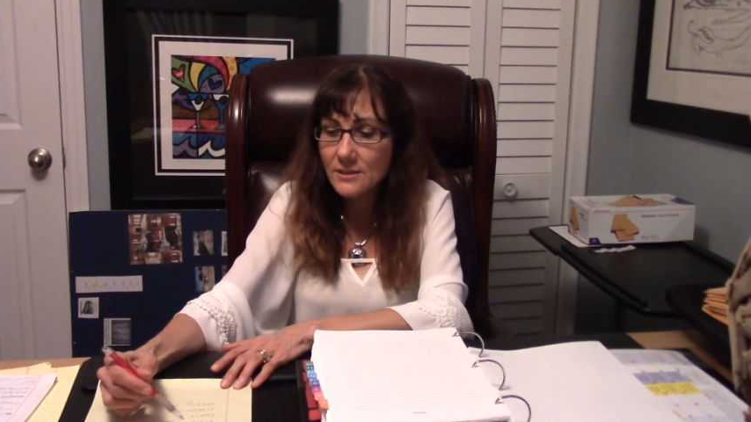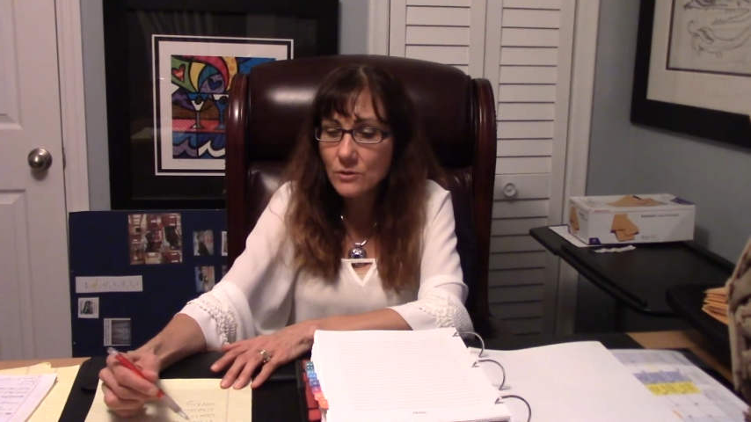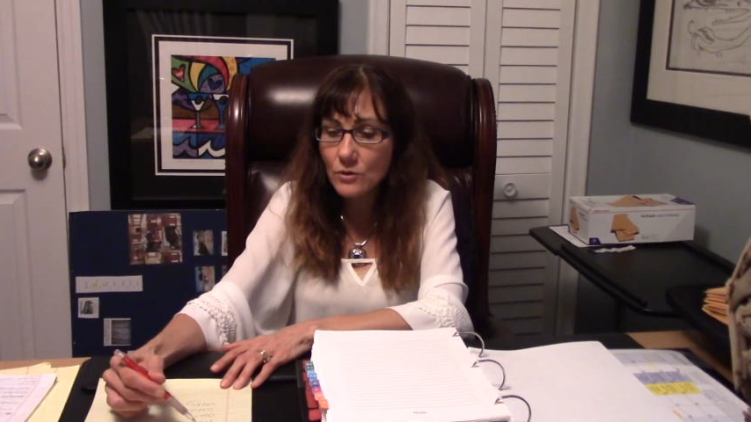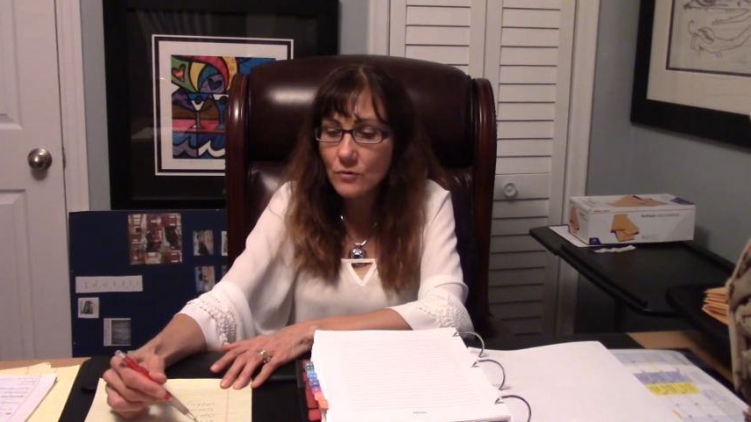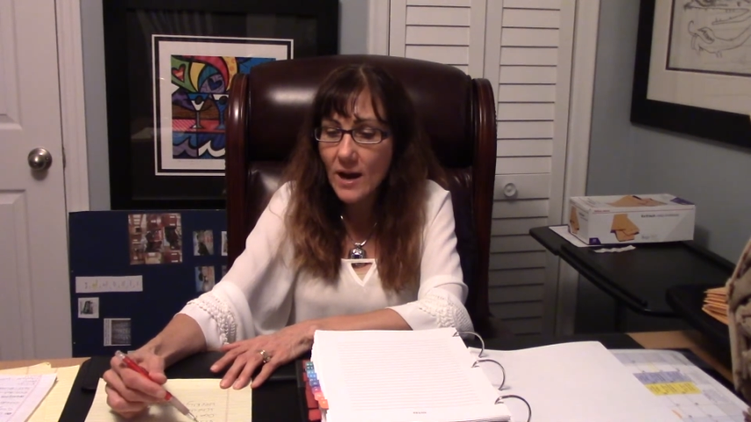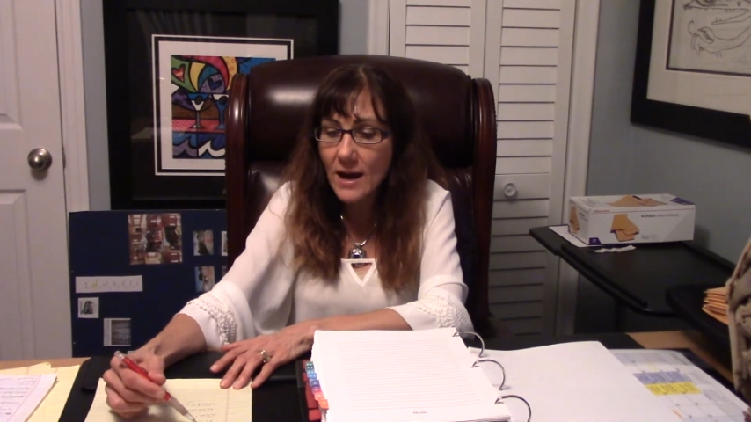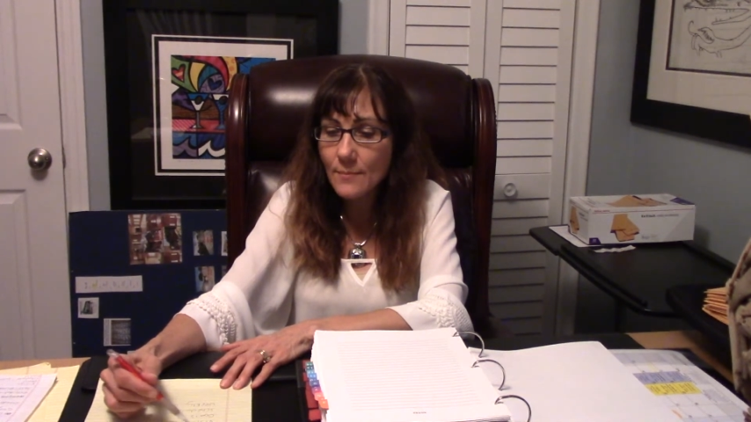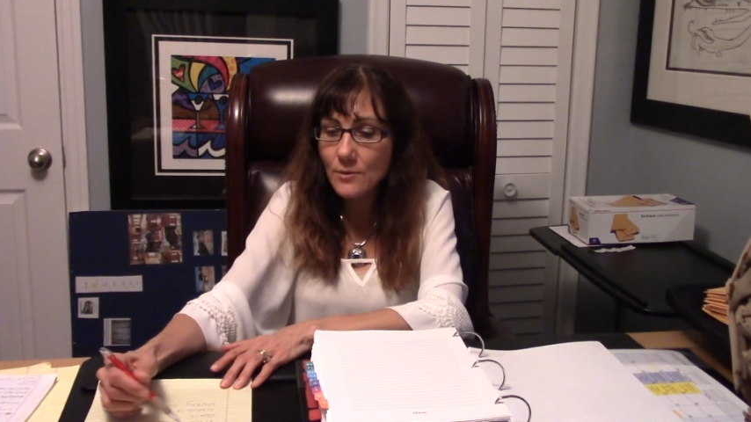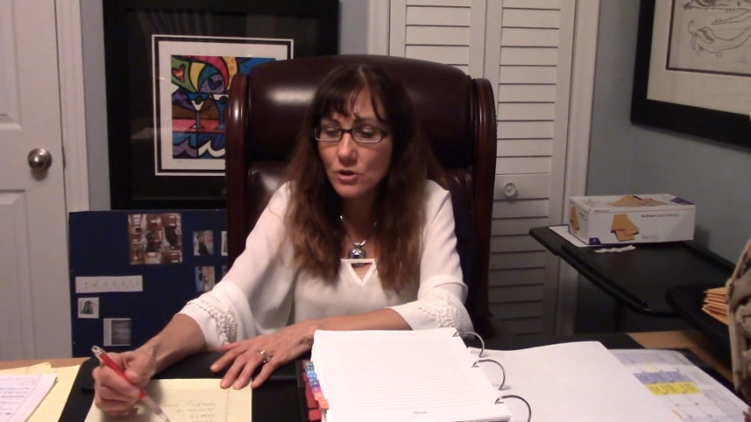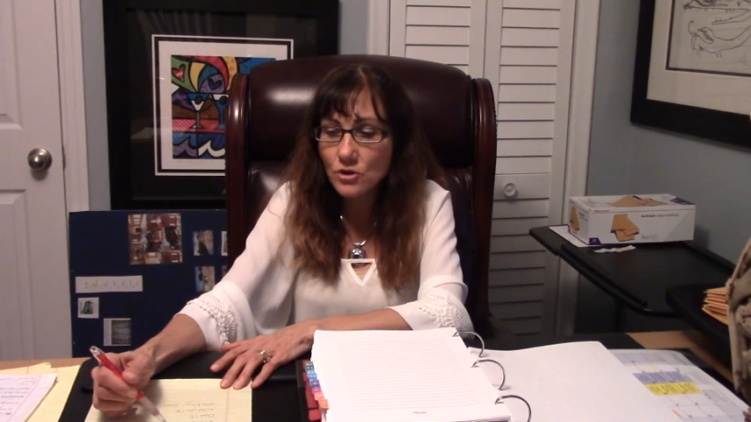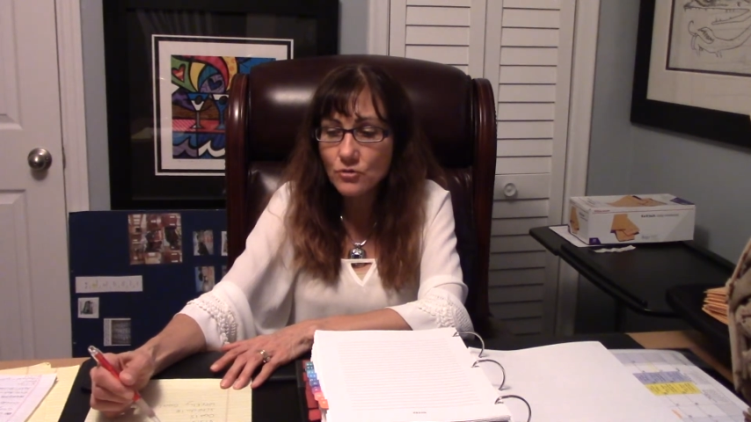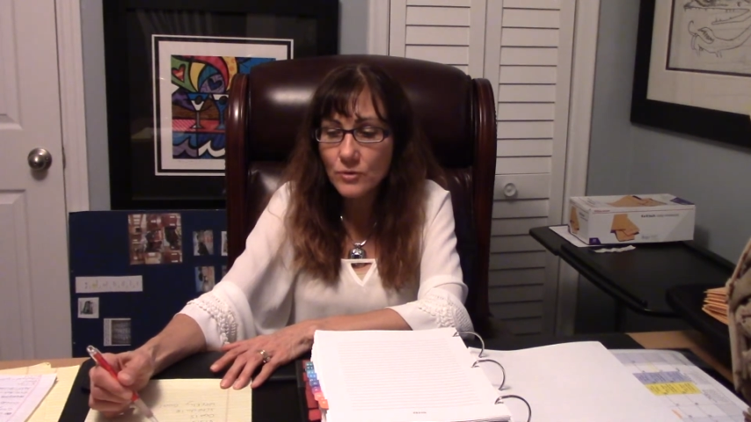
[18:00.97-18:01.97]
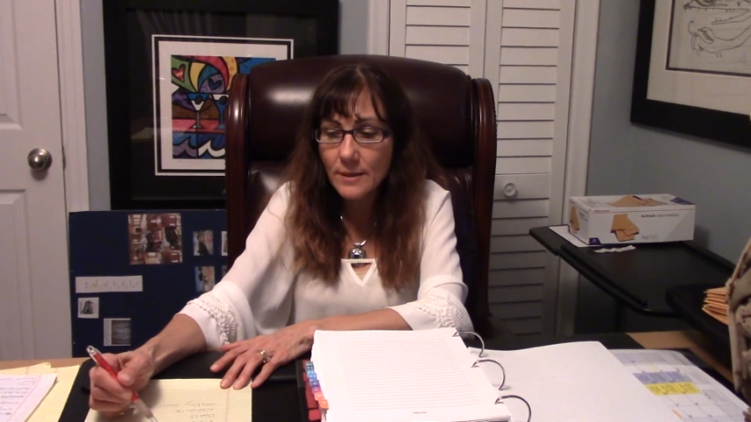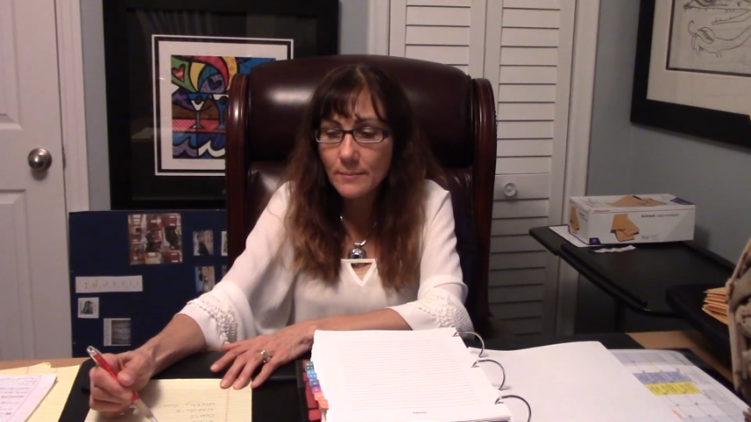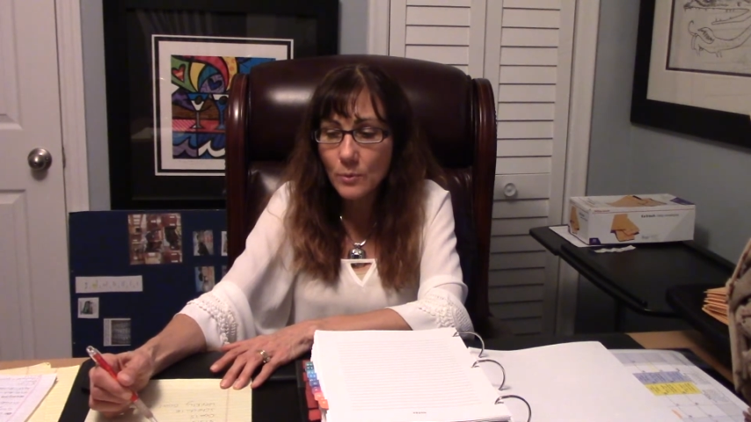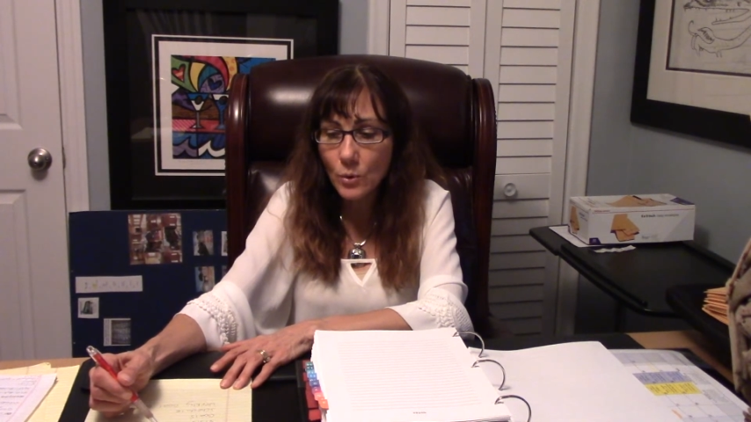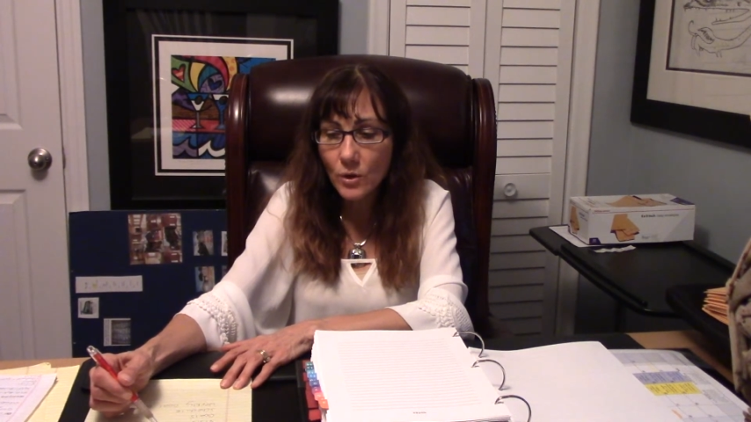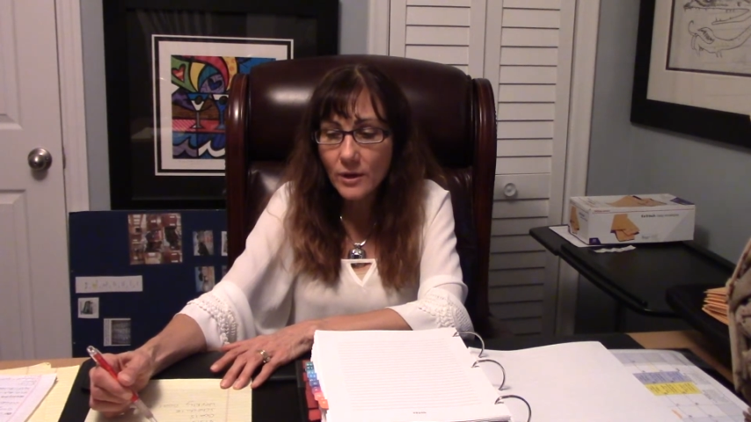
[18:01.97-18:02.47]
to grab your dream
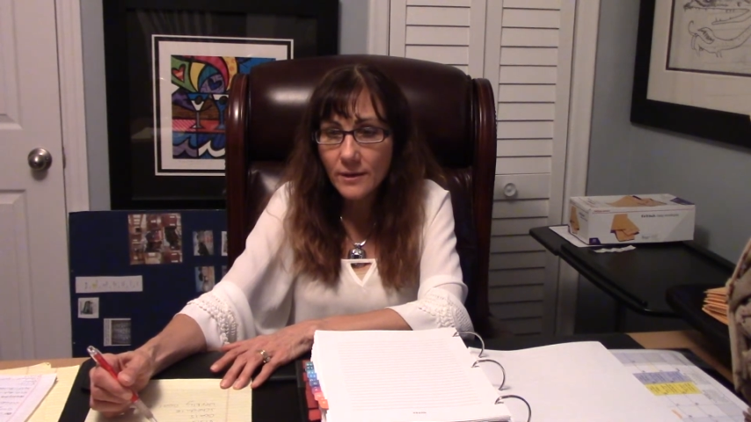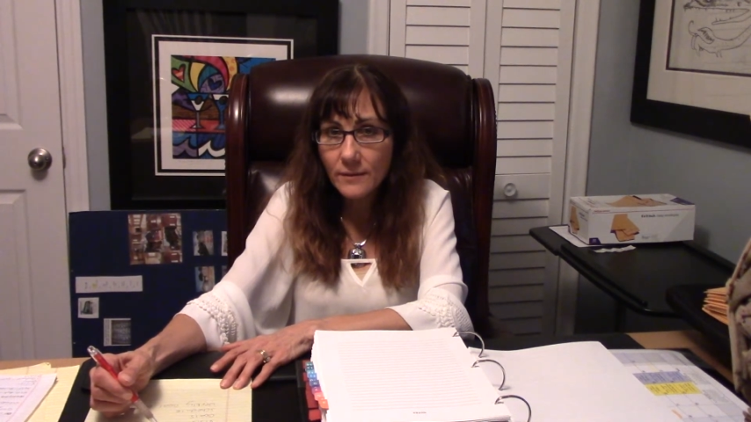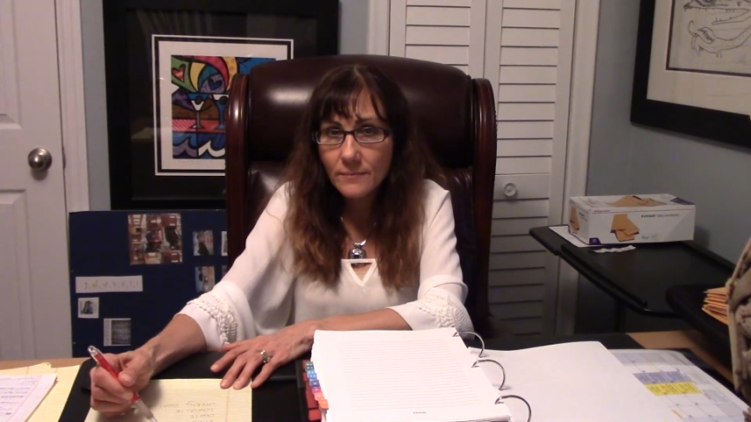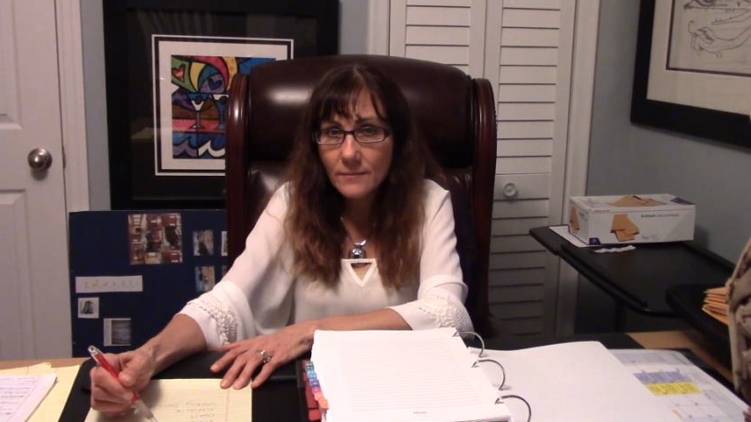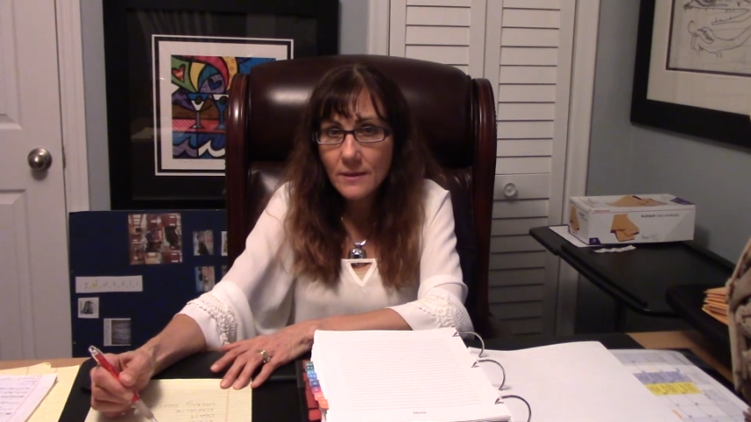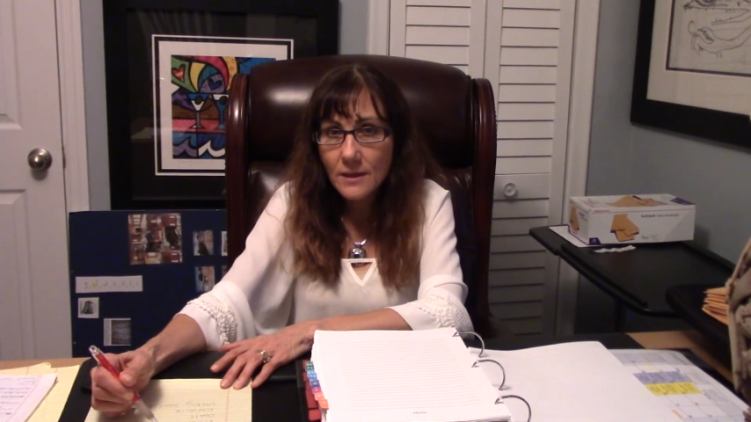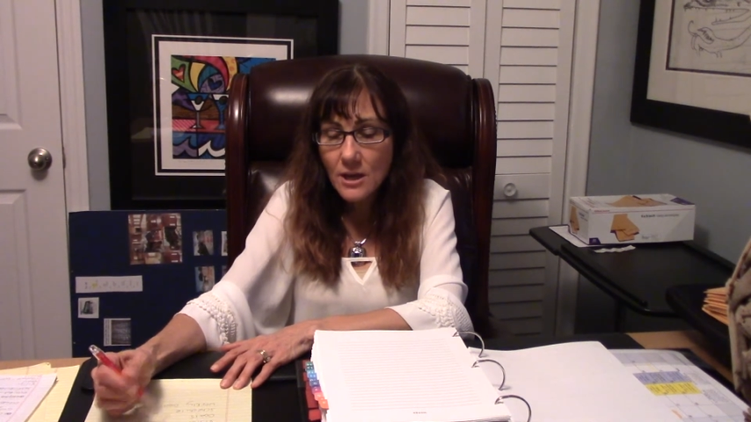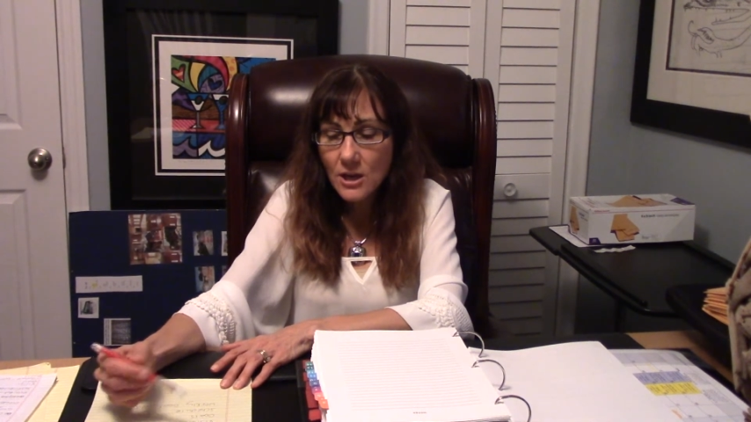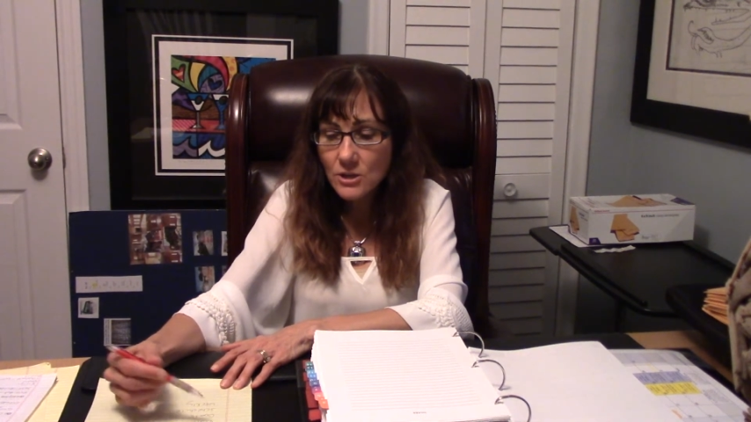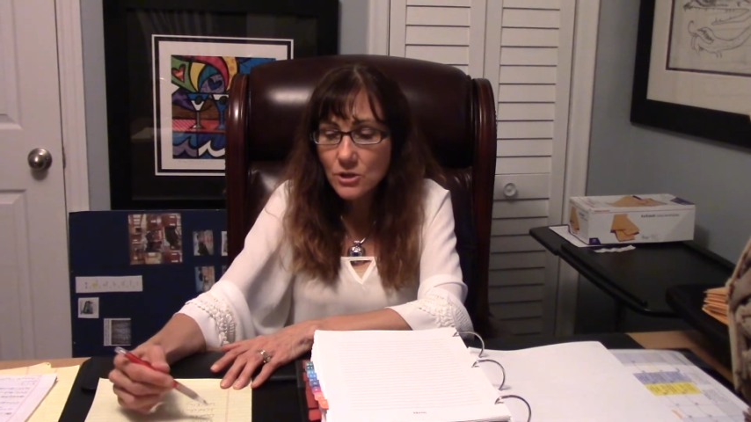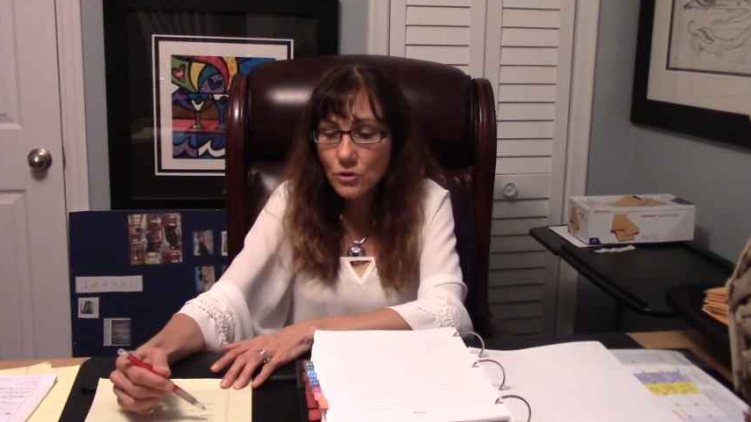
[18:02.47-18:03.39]
board, to